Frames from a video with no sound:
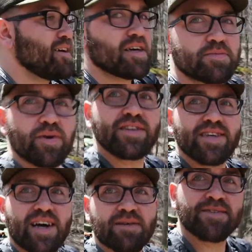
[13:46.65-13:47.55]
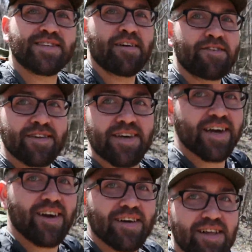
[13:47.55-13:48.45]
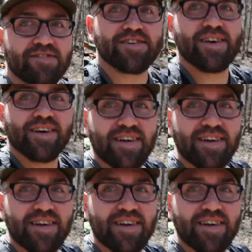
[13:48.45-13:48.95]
Springtime is definitely here, I love it.